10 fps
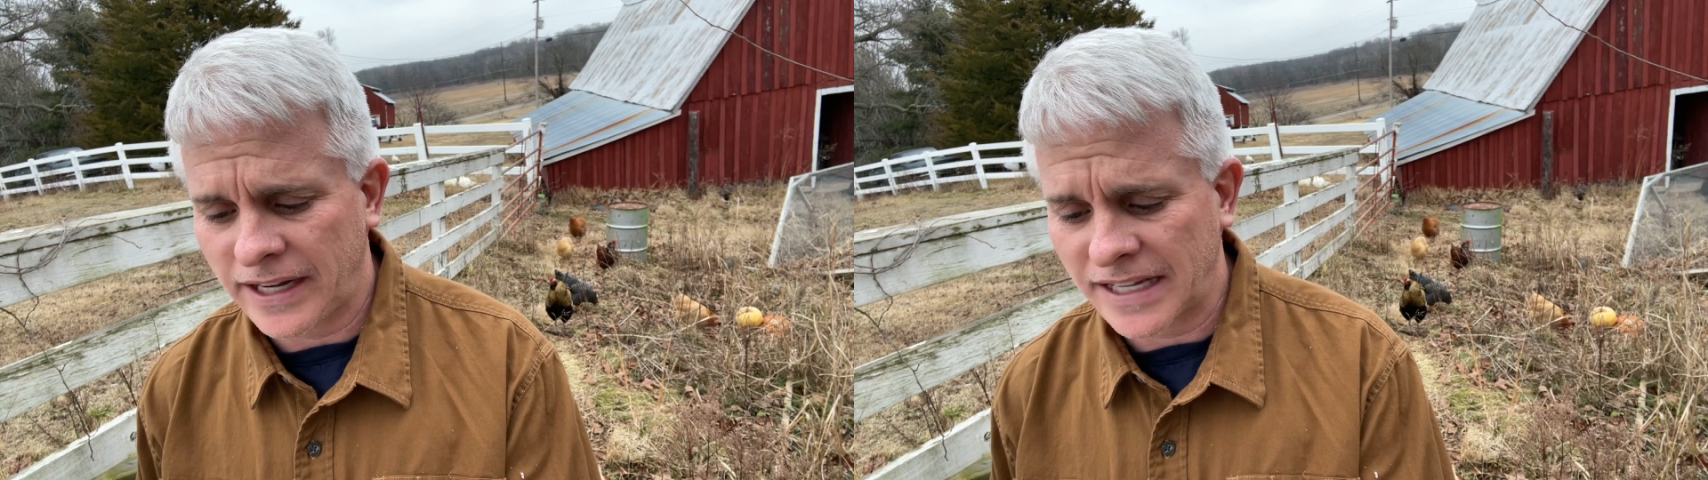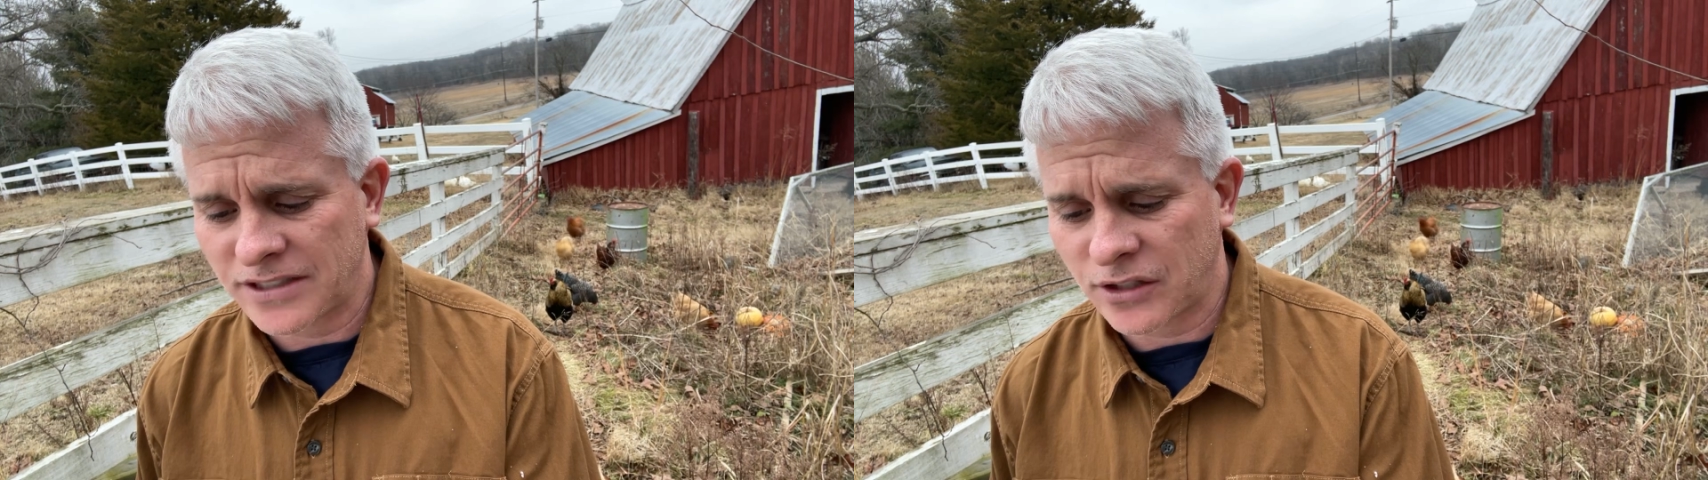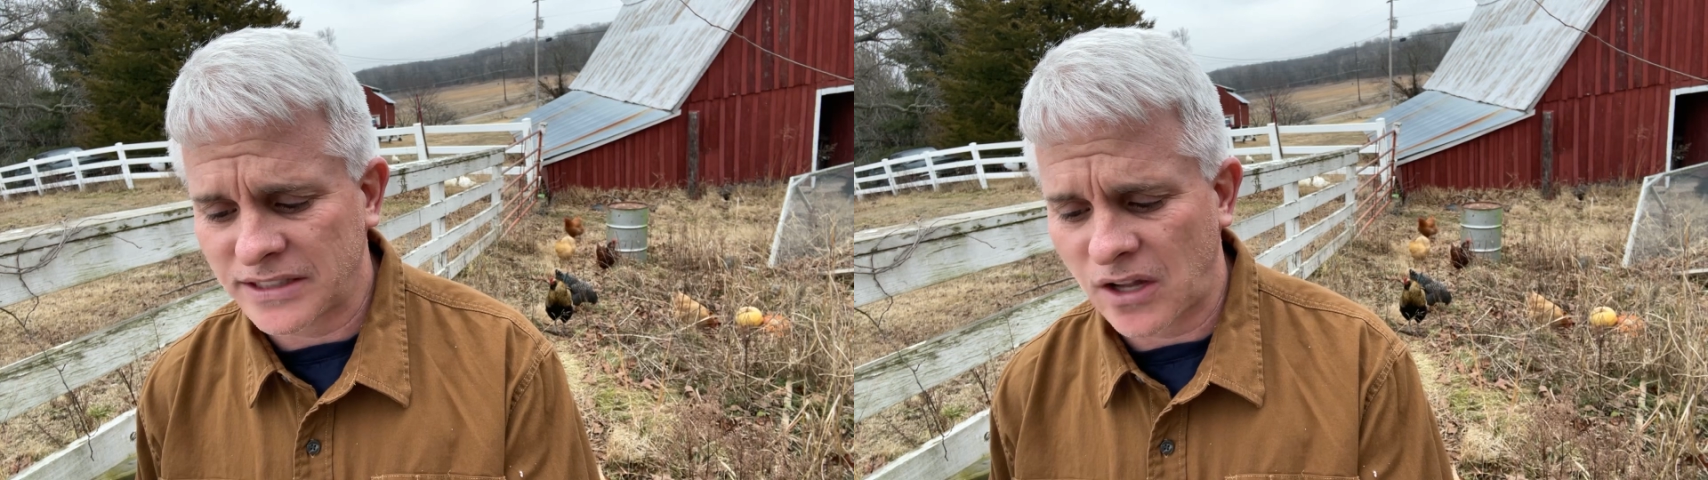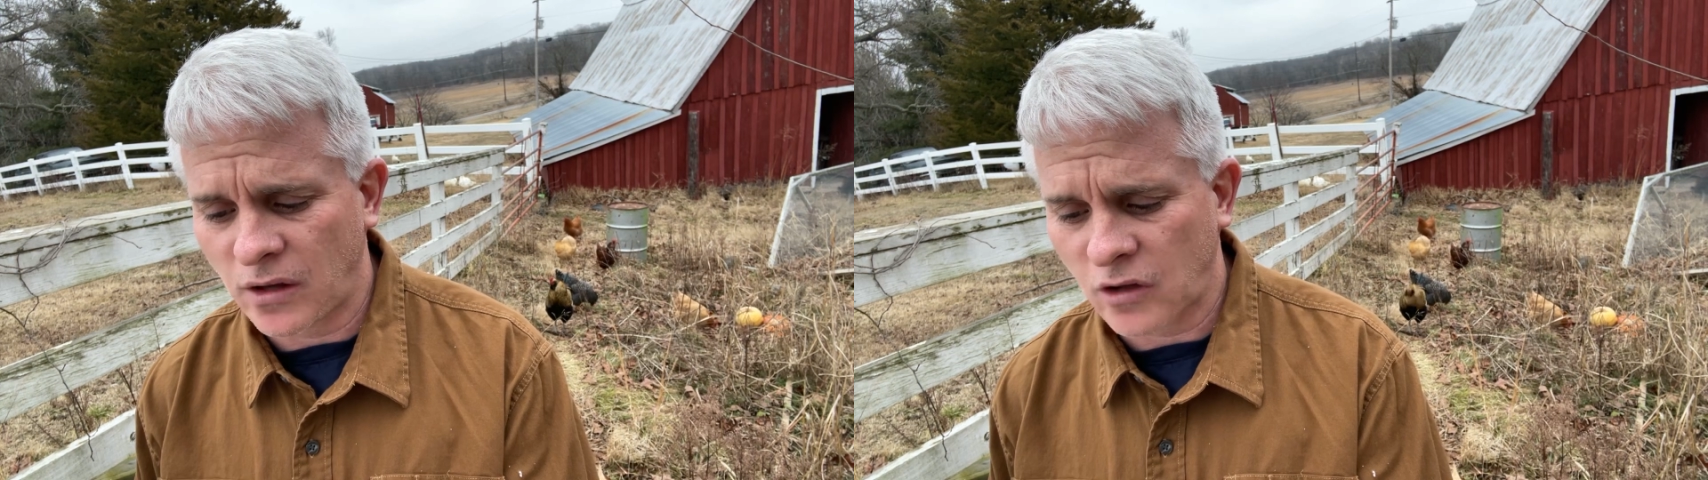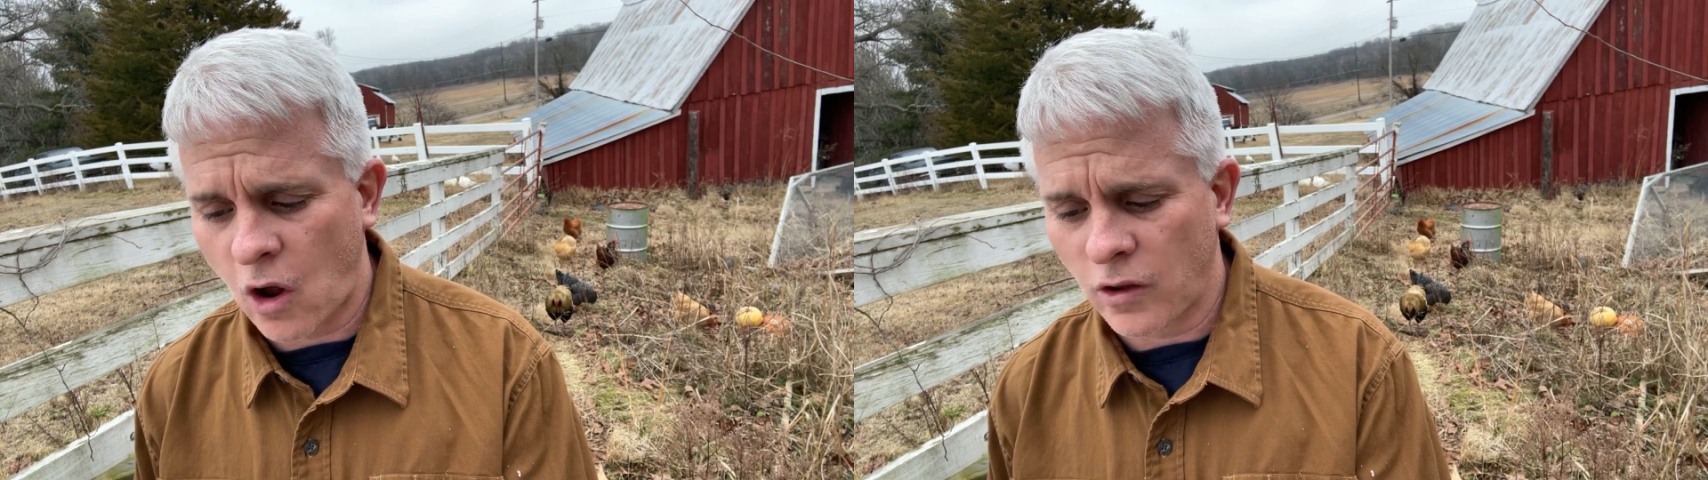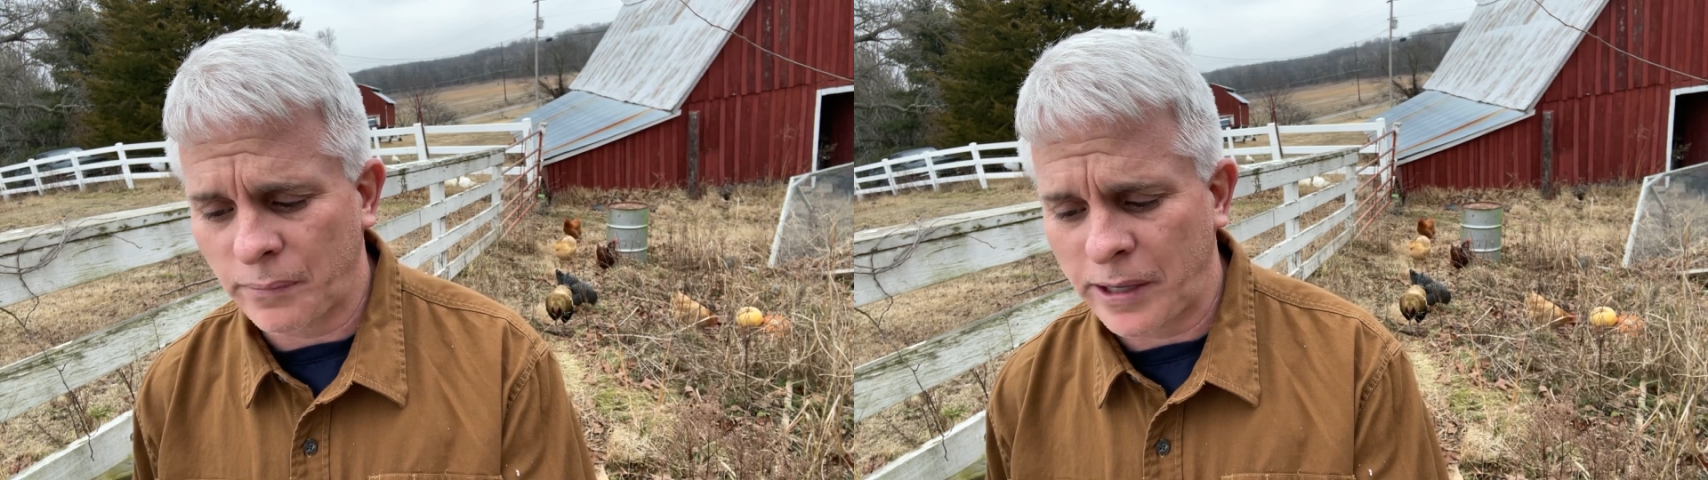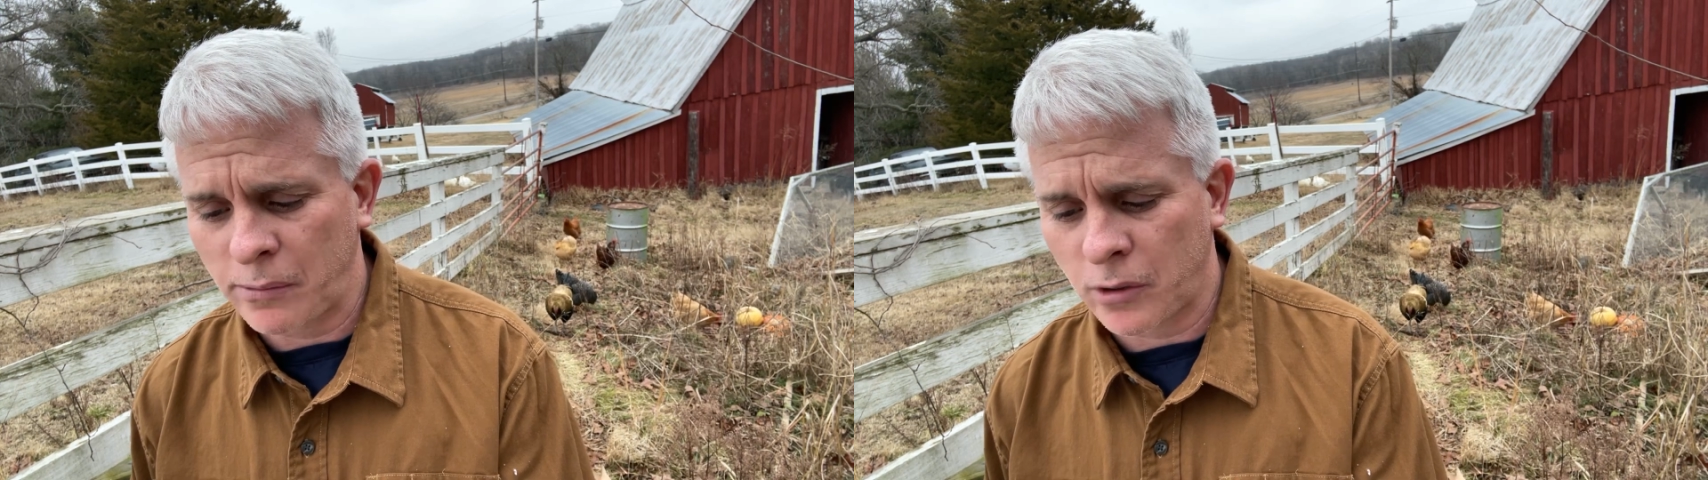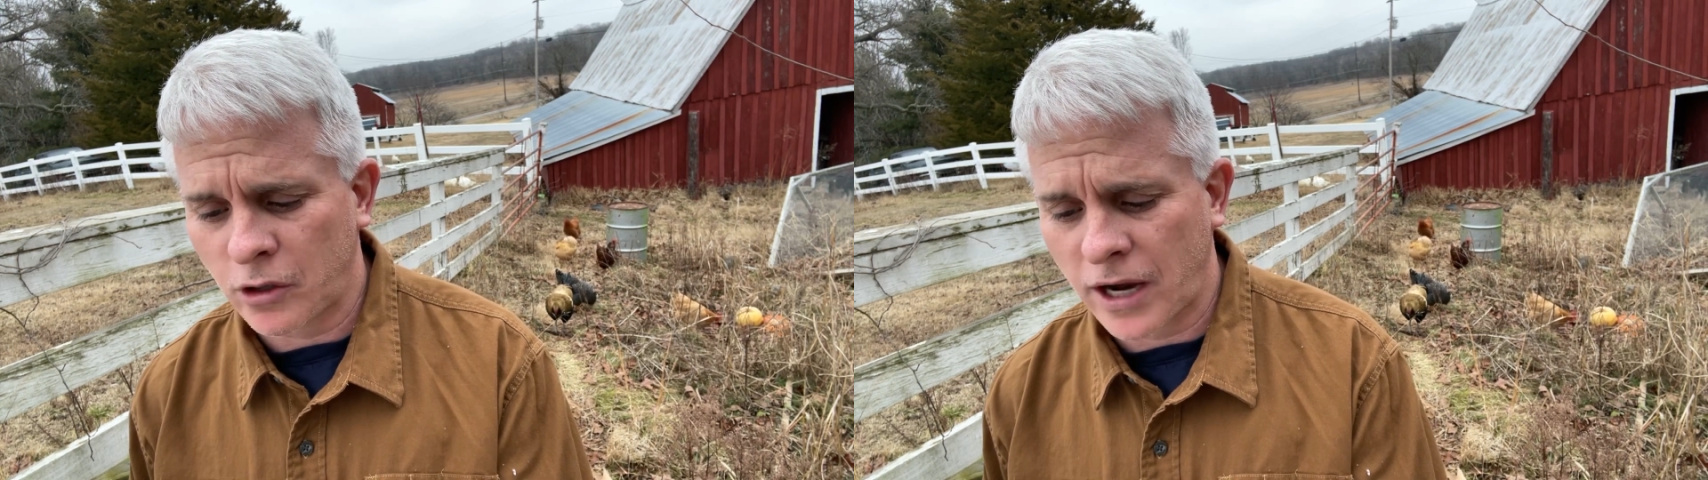As a result, all the
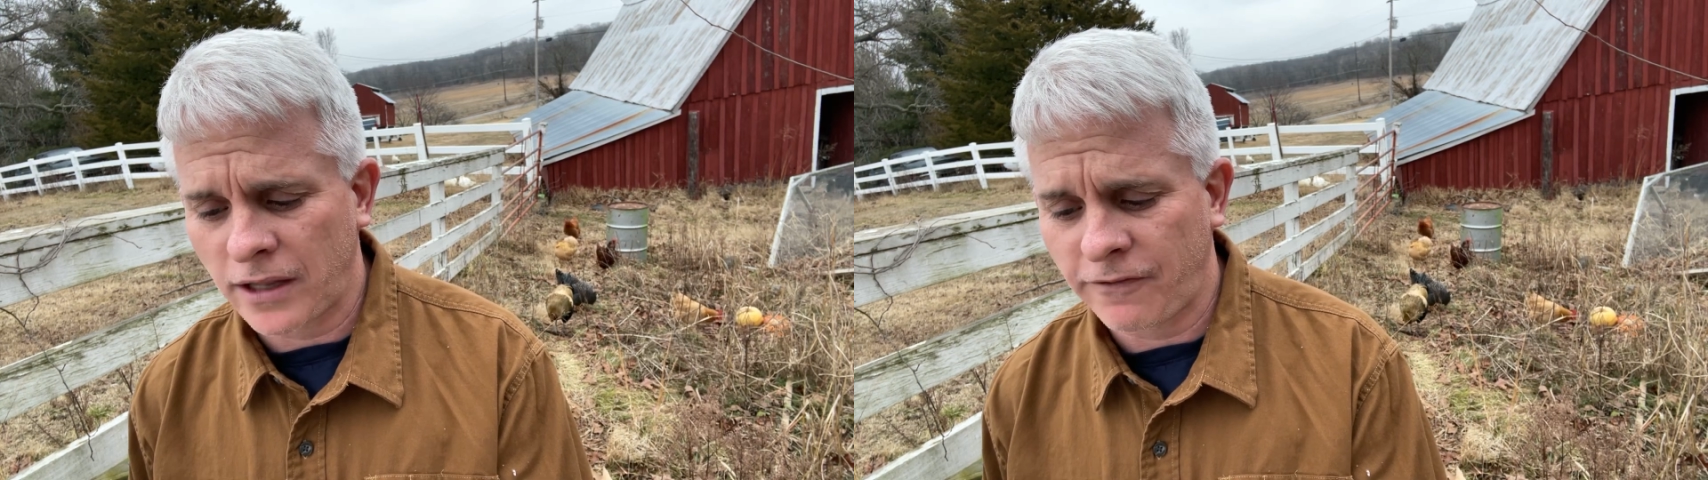people greatly